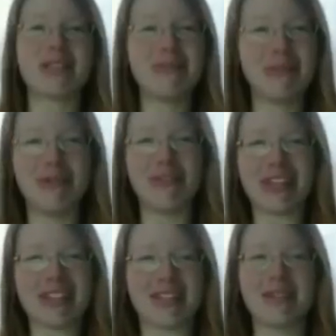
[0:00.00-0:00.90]
or movies?
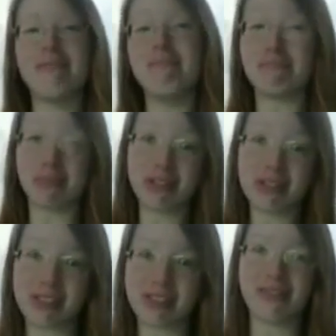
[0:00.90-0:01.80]

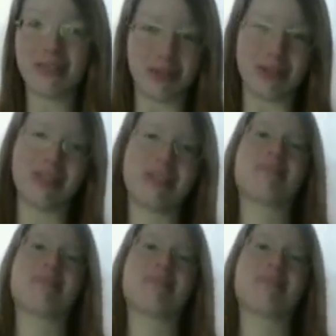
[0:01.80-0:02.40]
Books, of course.